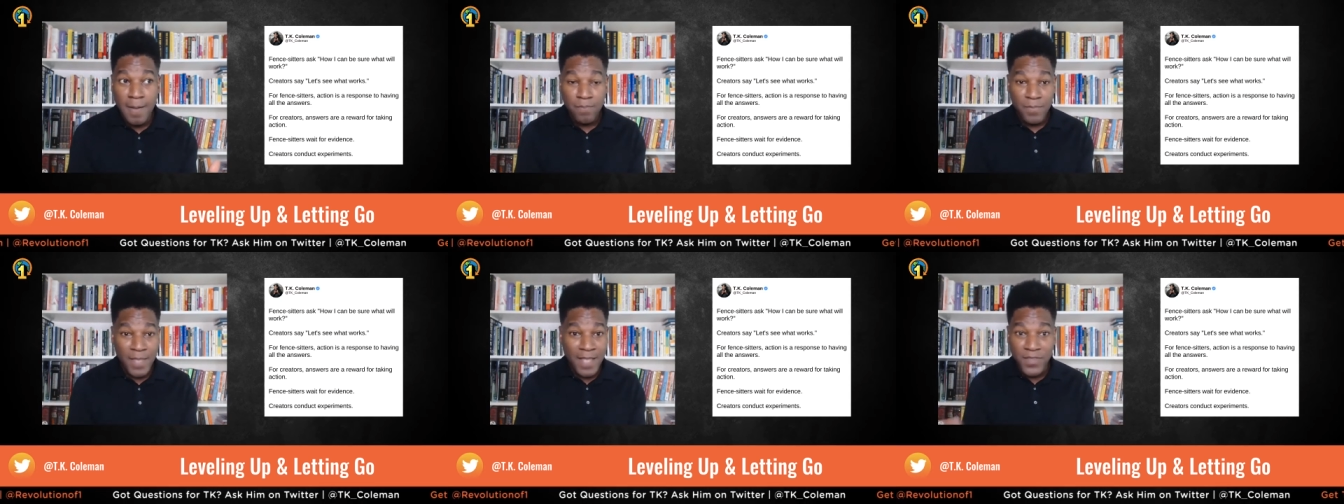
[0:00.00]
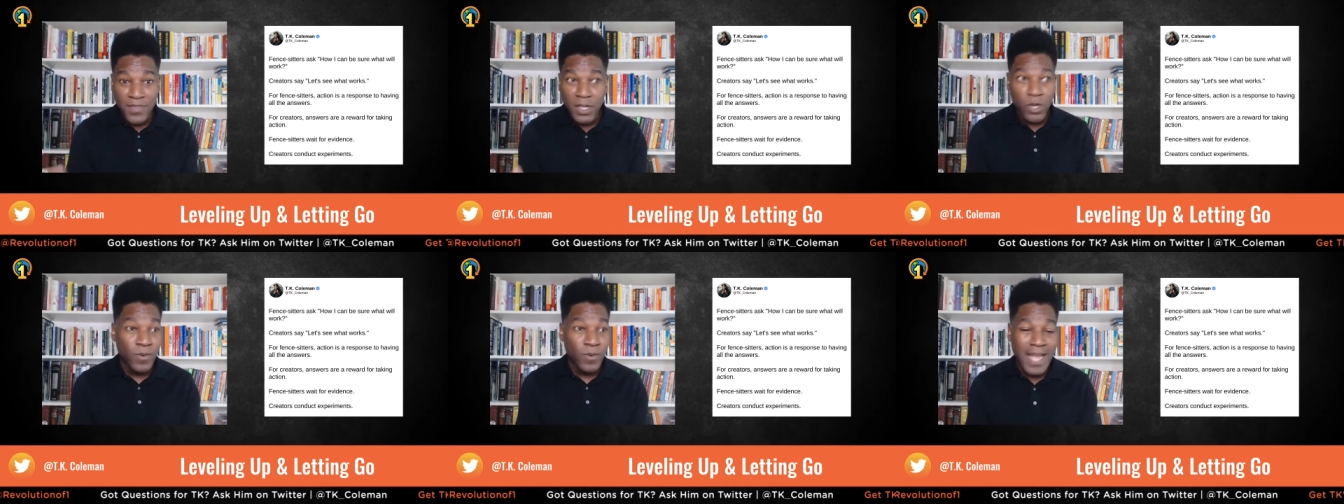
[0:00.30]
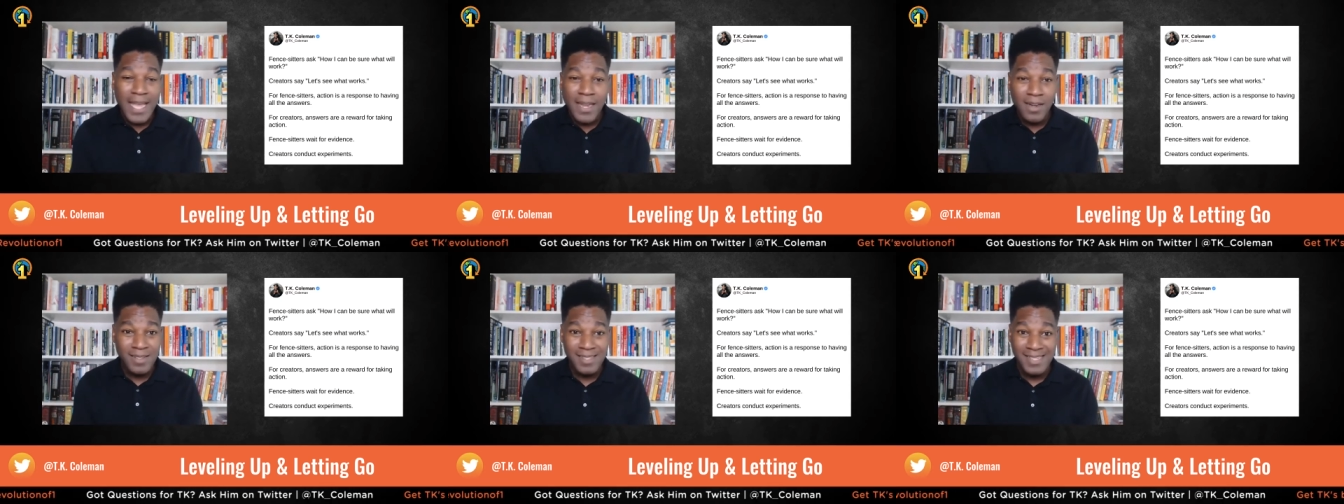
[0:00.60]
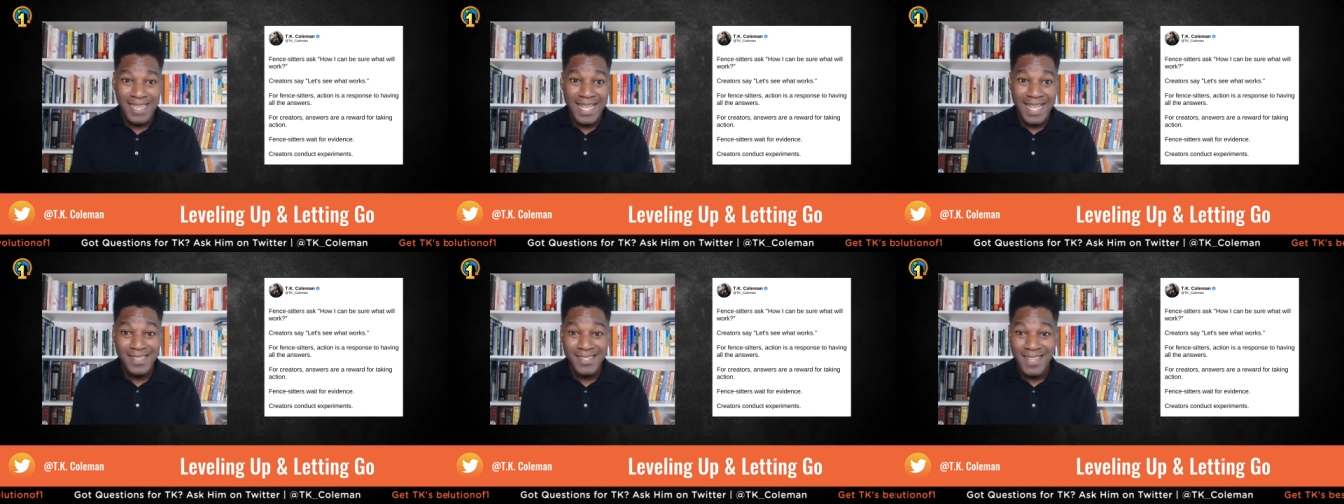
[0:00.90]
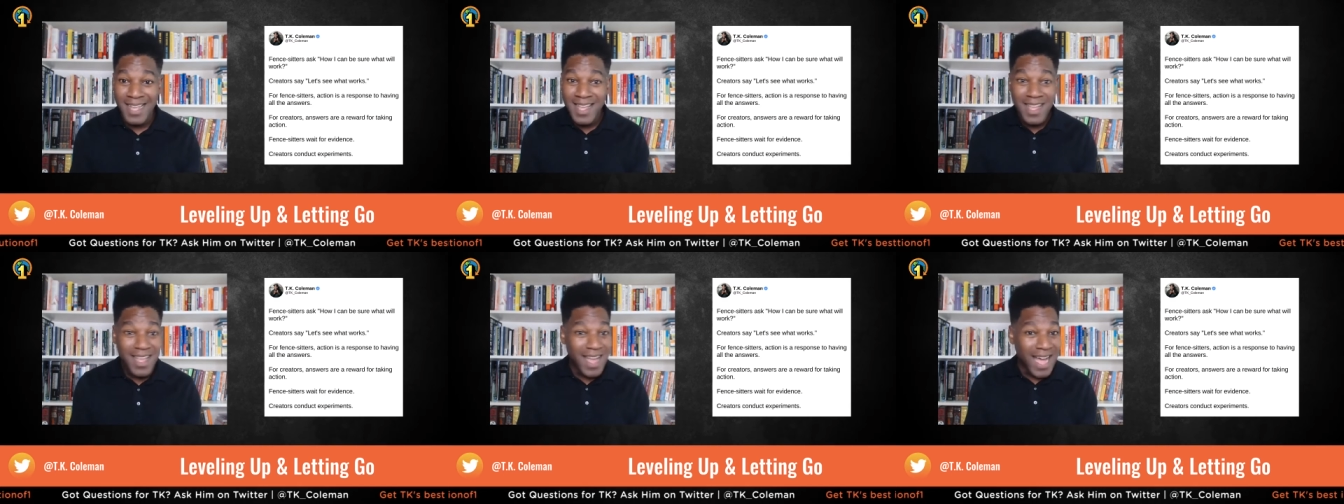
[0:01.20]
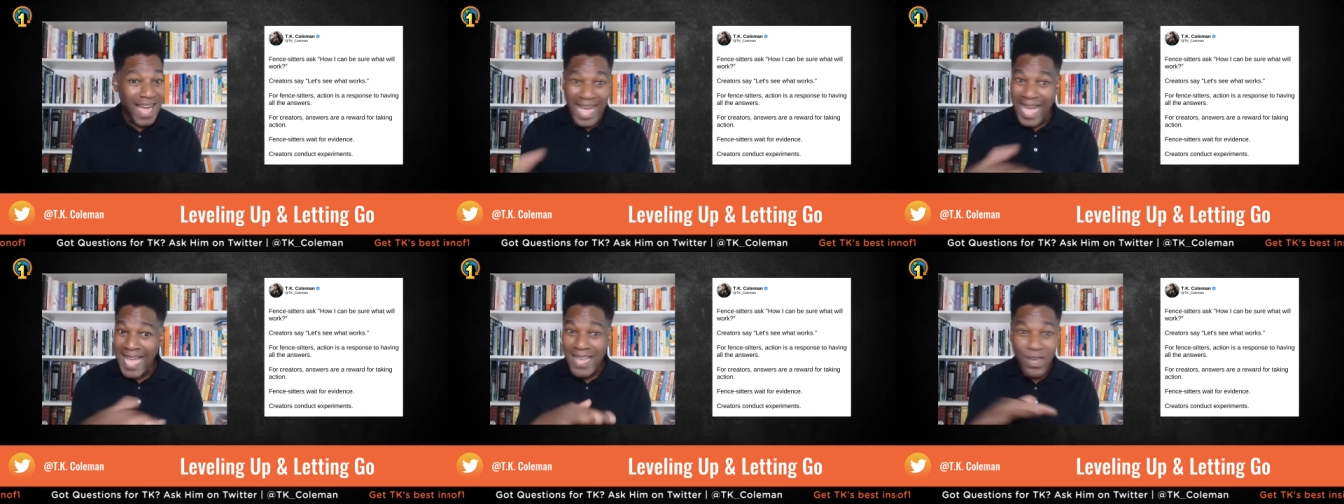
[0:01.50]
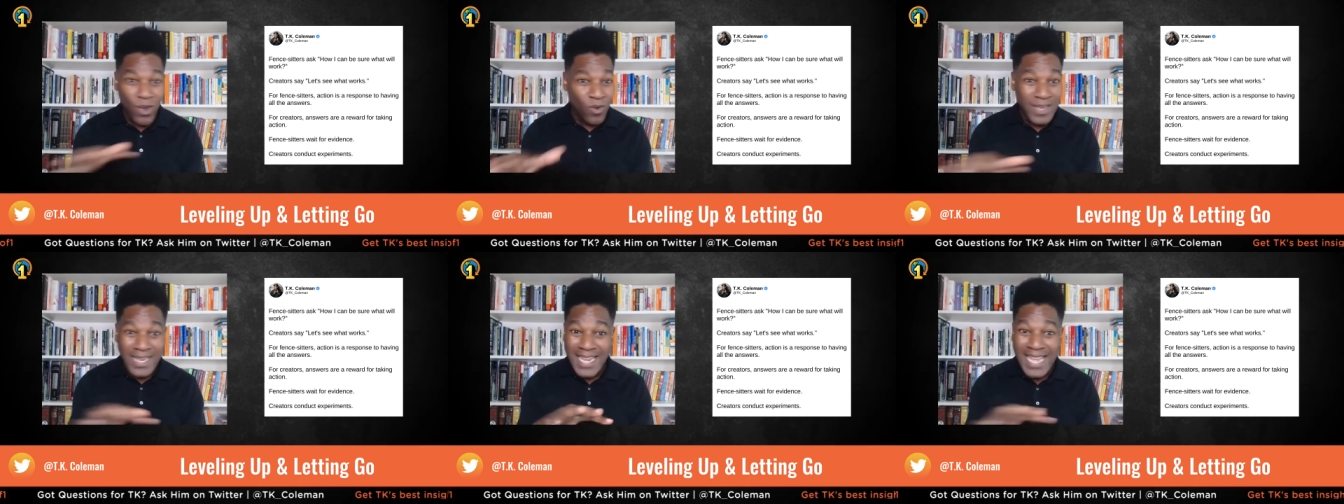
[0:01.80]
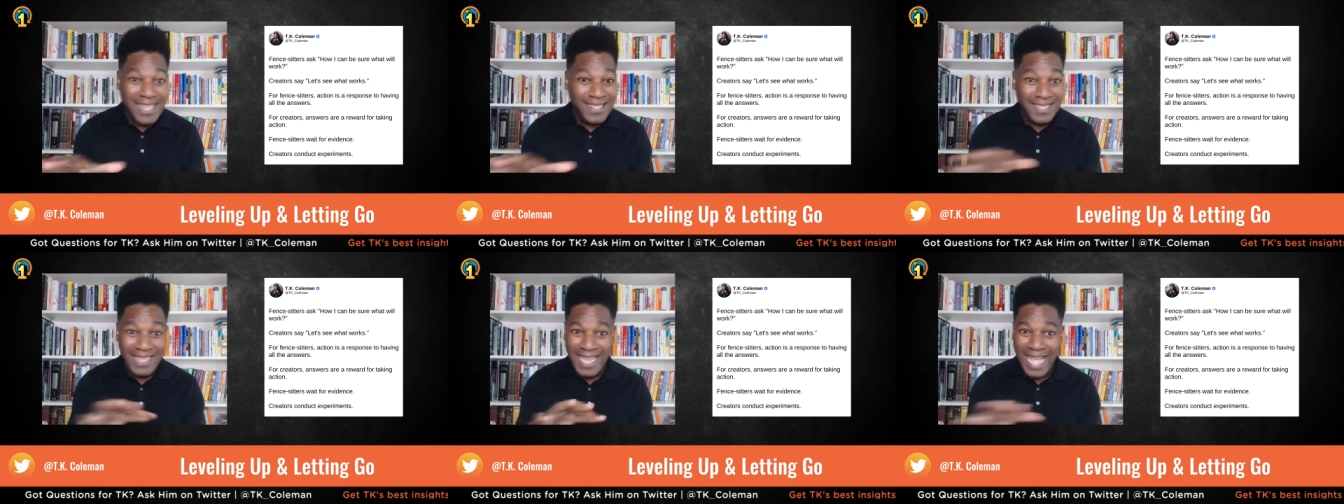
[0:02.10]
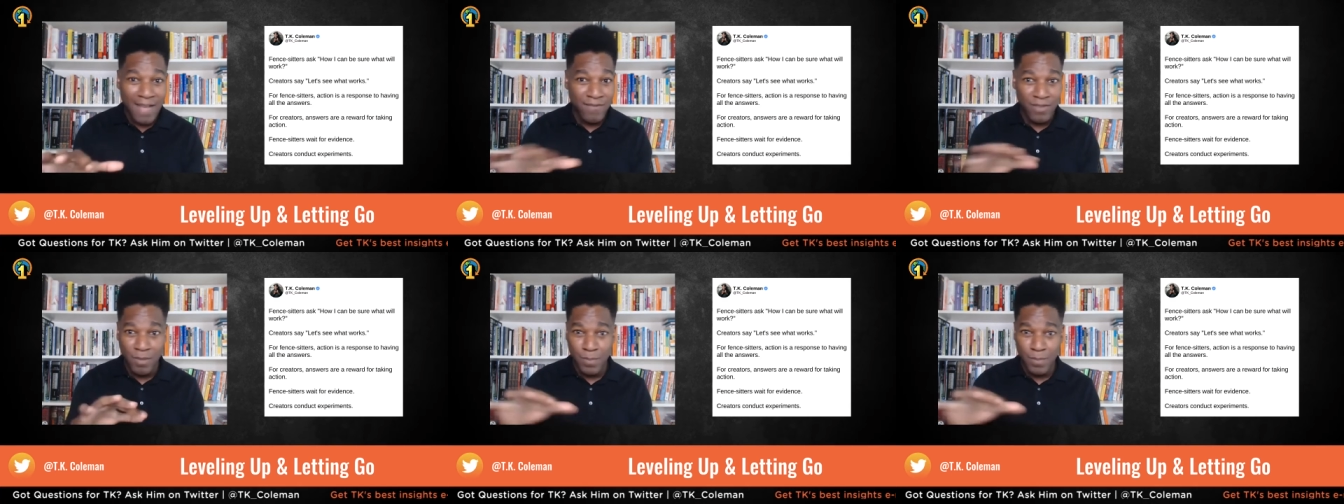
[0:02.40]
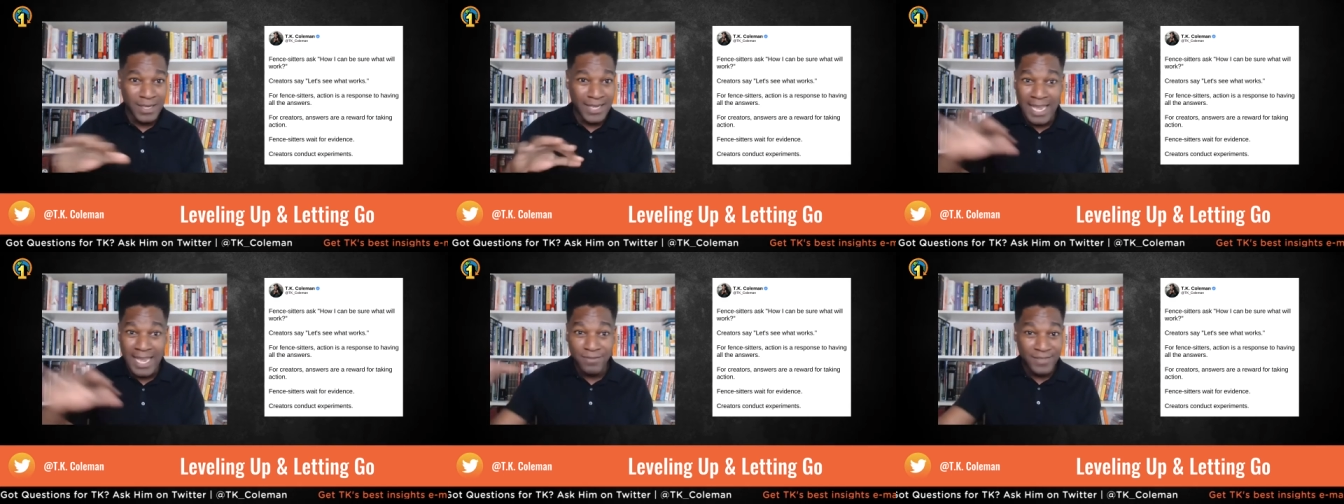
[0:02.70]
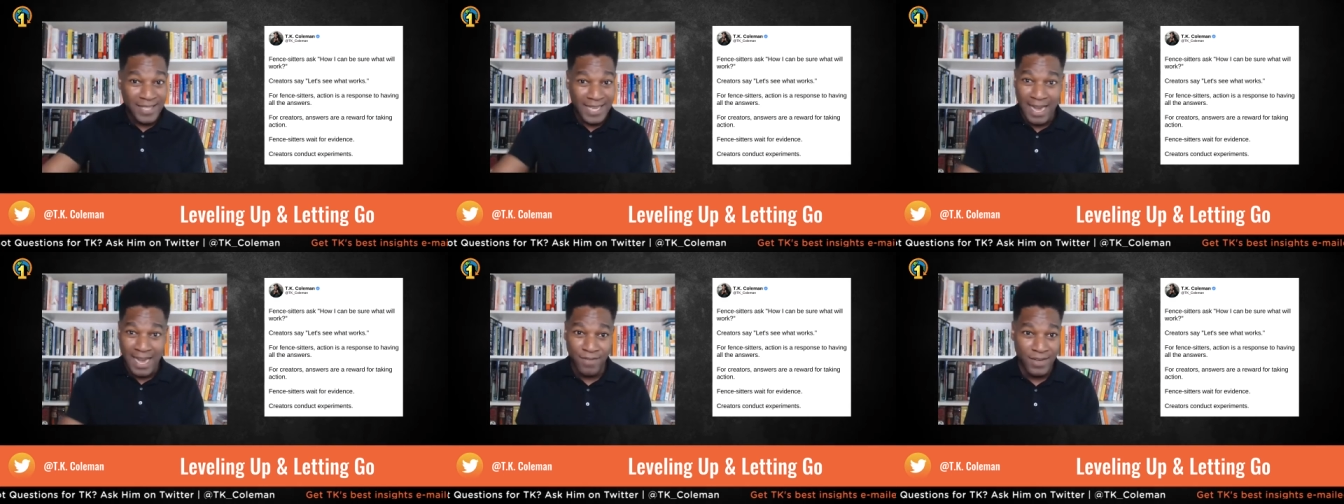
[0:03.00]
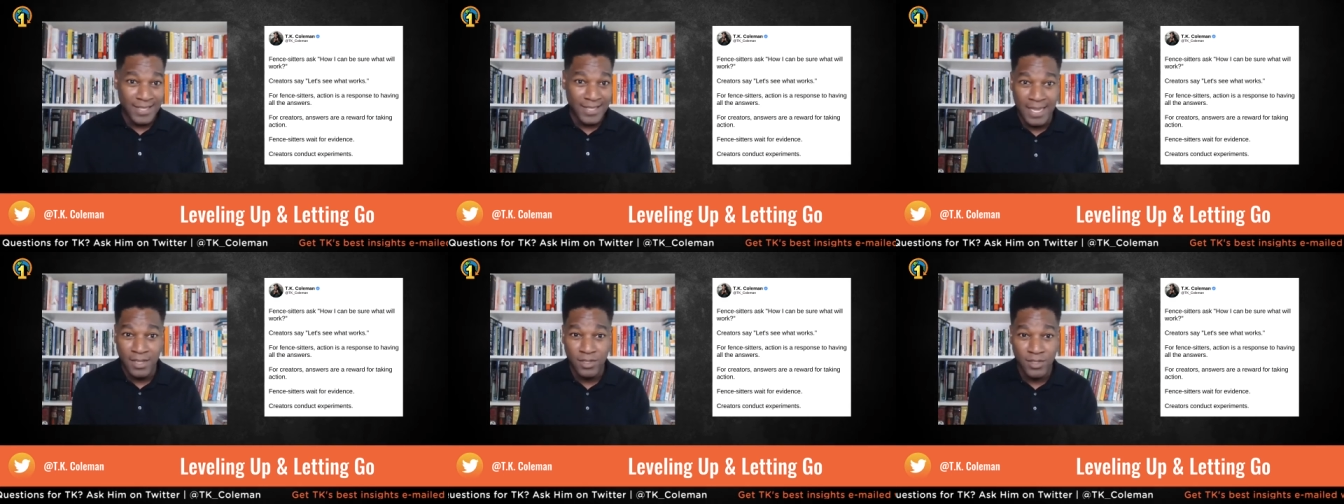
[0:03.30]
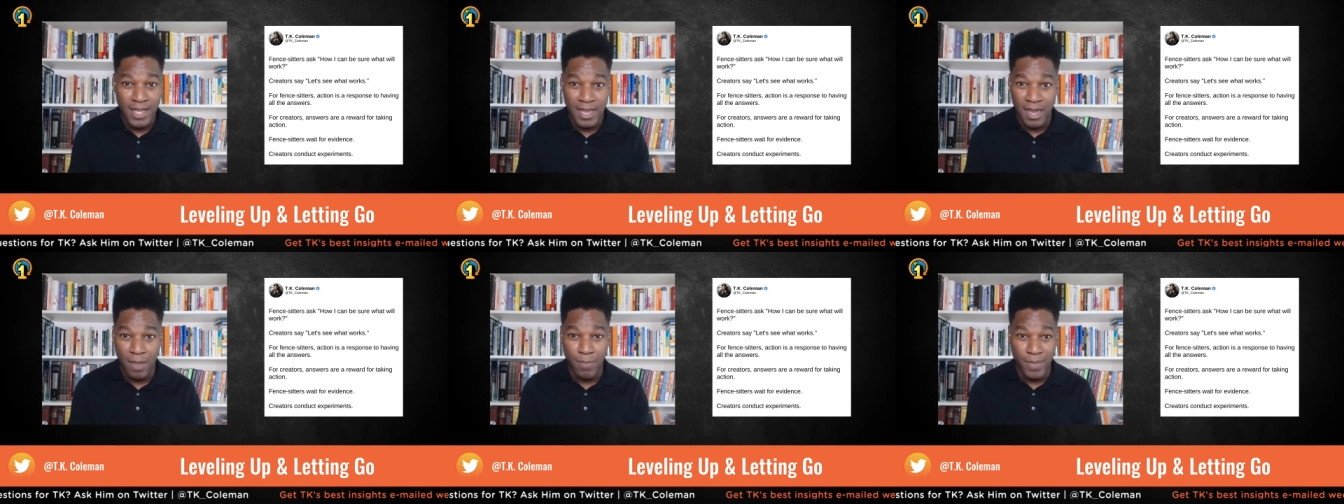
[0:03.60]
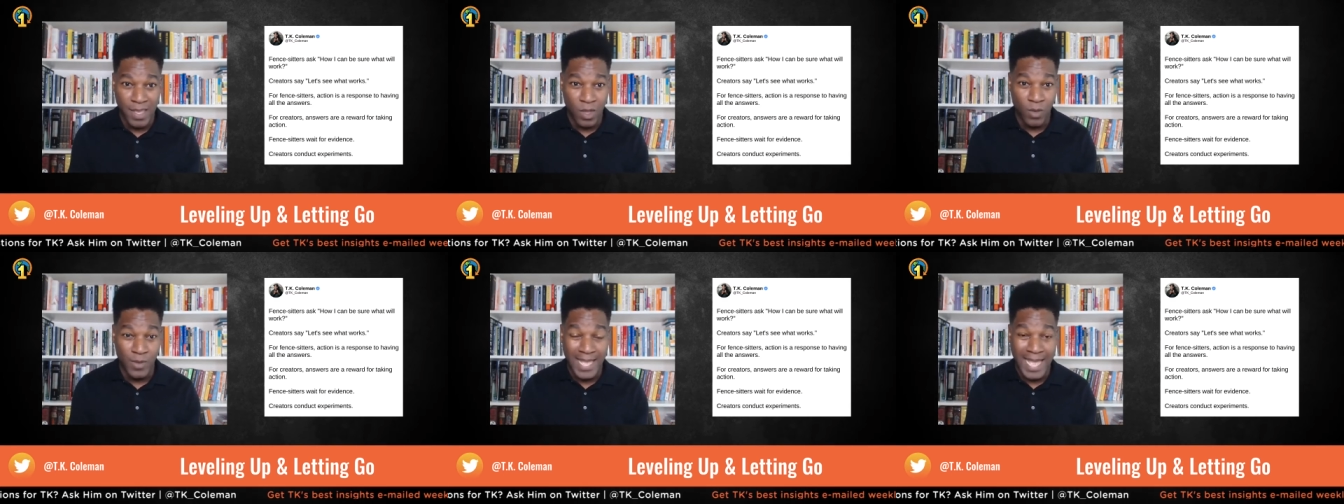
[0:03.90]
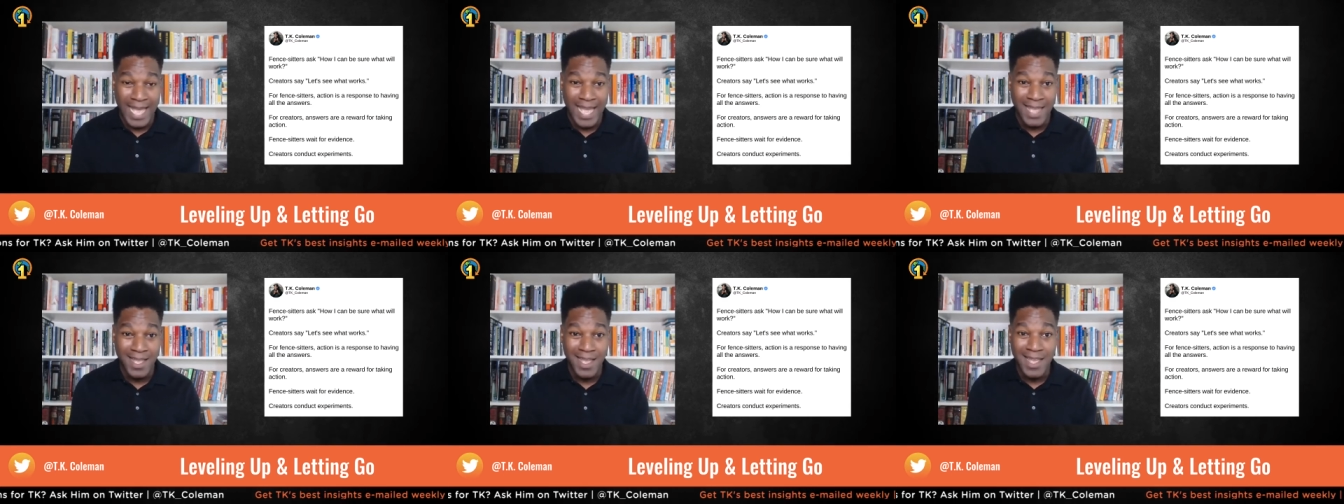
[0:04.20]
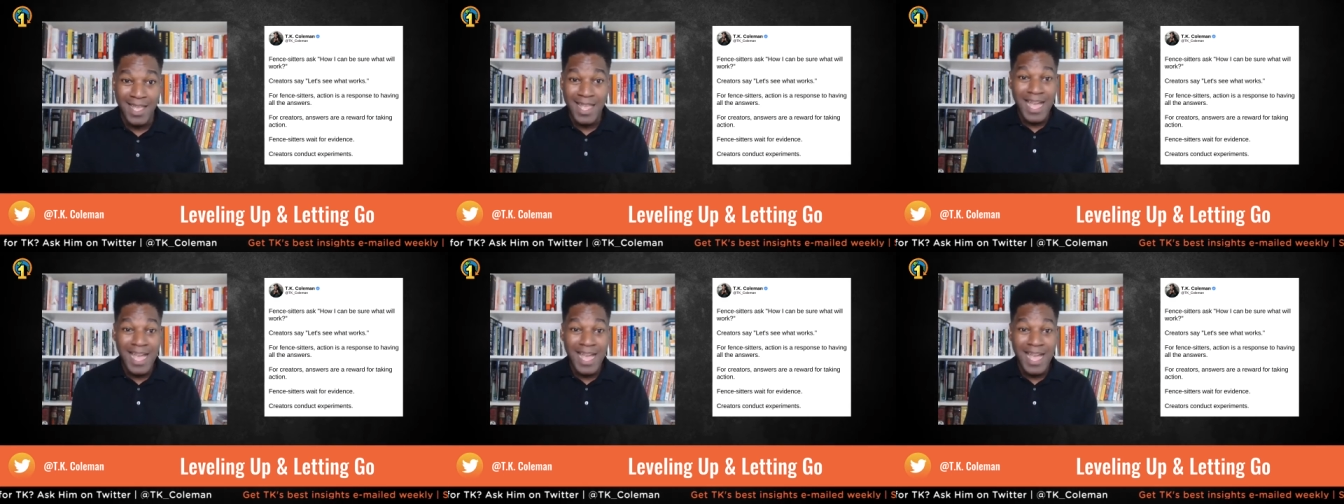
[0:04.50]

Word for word: And the creator says, I don't need to have a belief that everything's going to be okay.